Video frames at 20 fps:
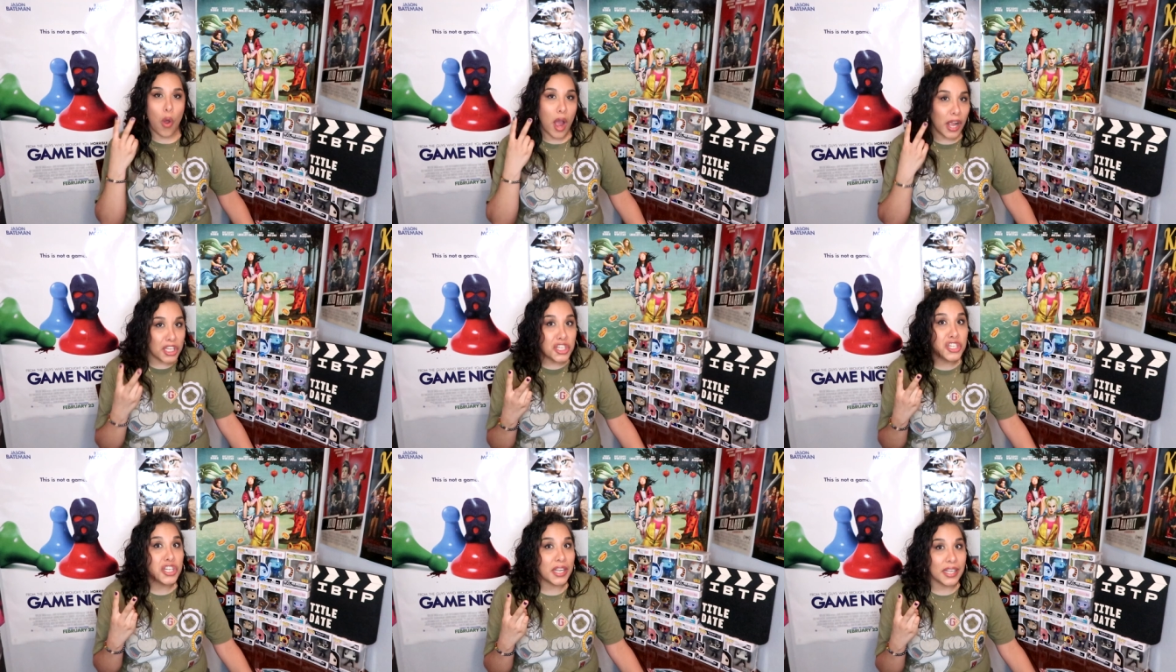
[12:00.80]

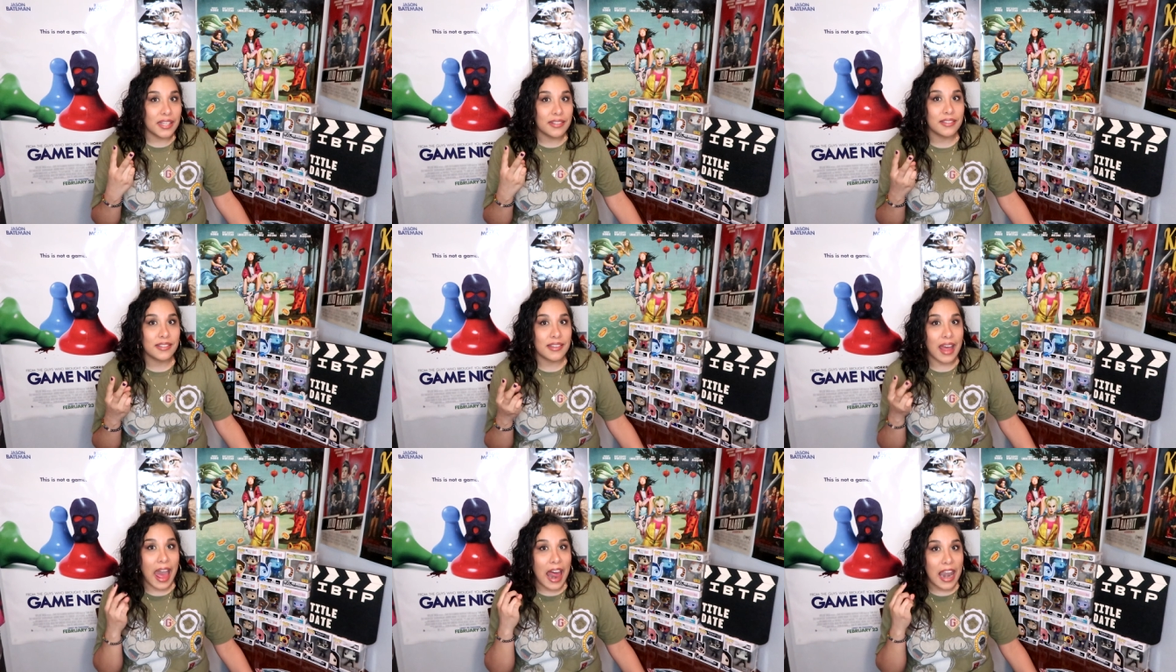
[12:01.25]

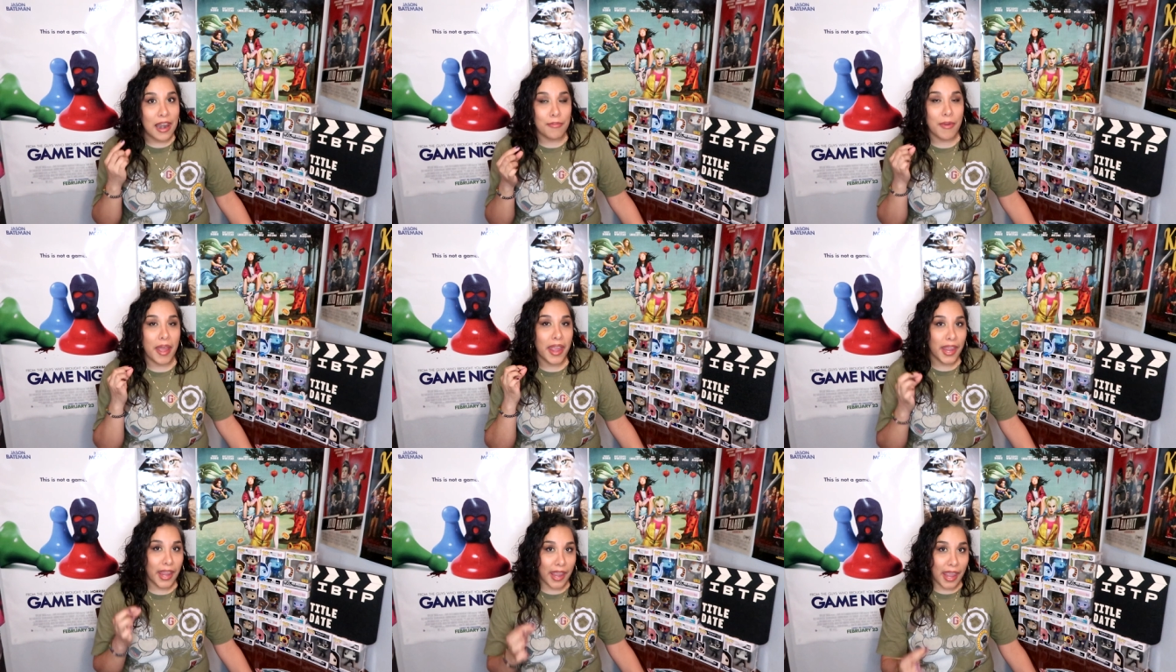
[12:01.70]
watches
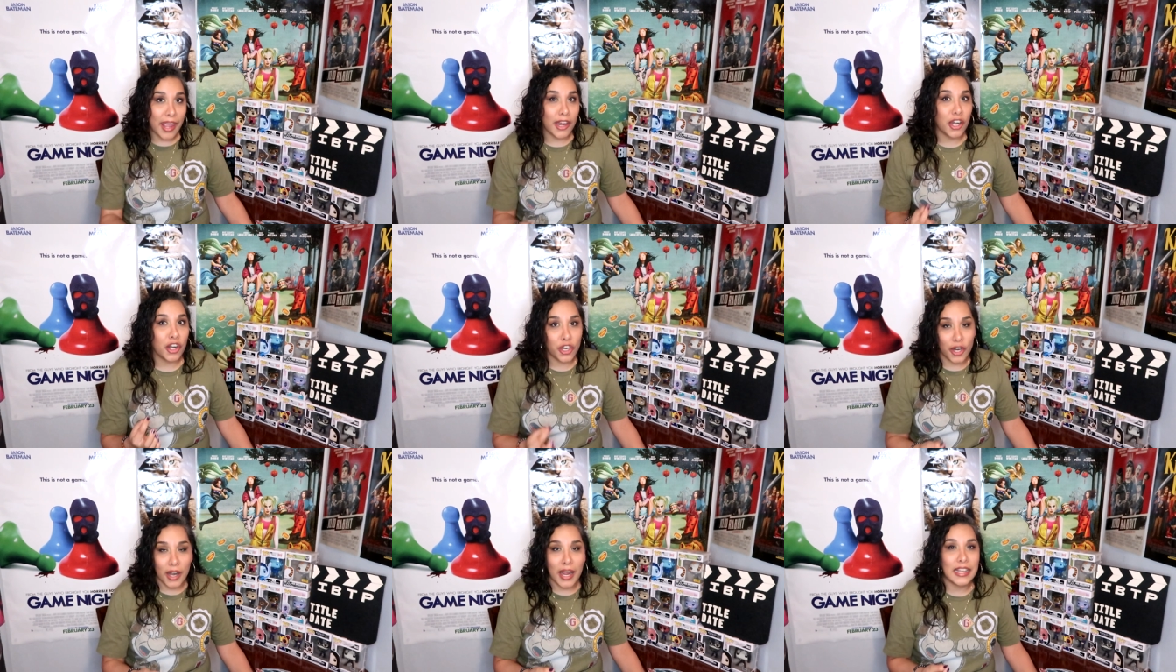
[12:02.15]
Alma
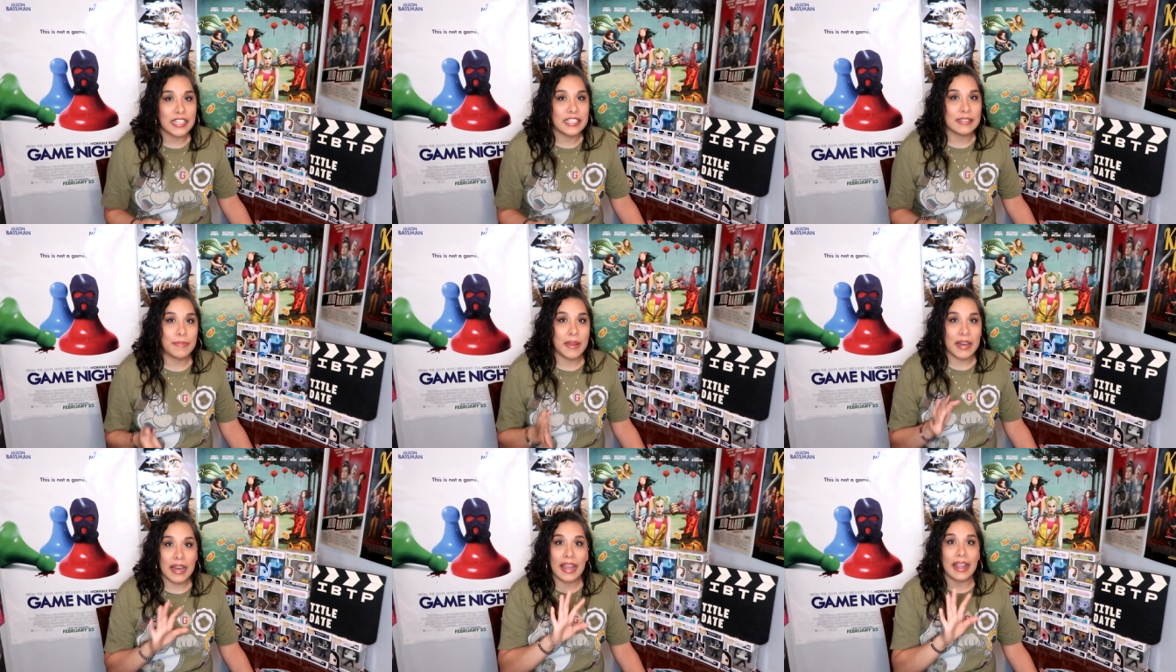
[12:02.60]
and her
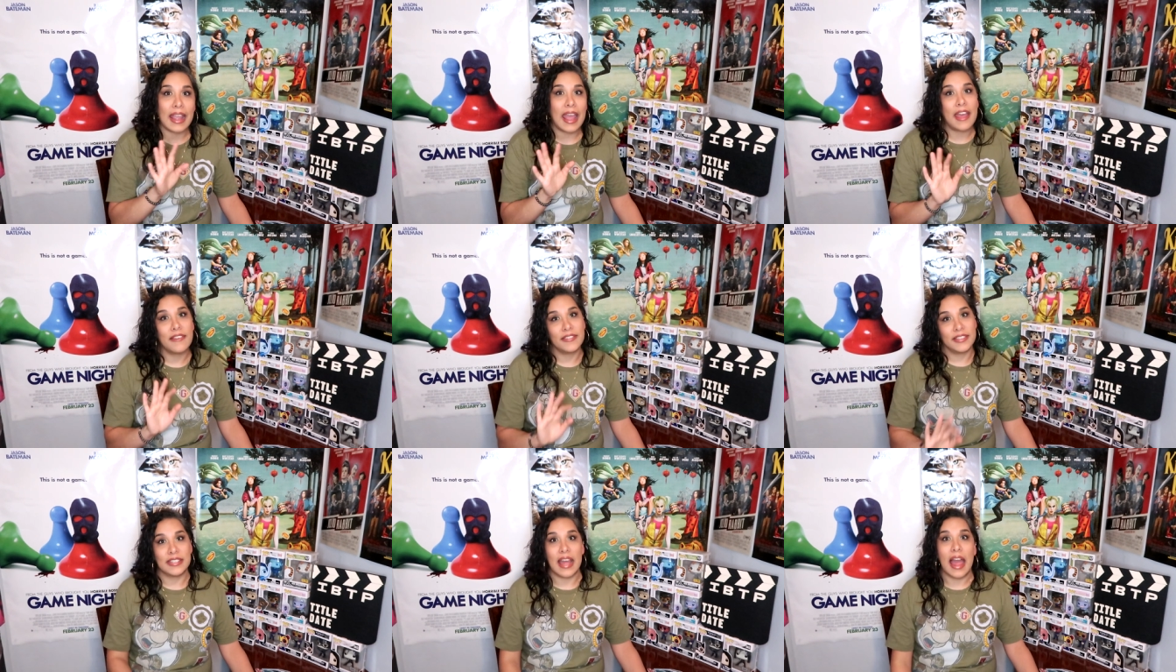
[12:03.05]
husband like
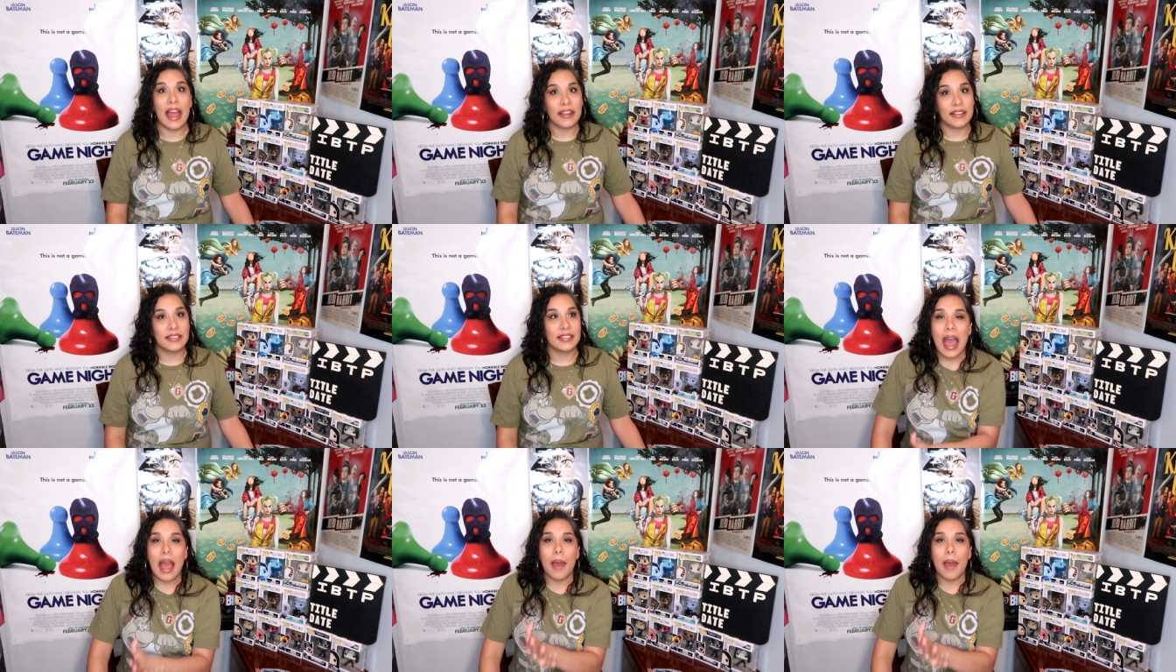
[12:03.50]
have sex.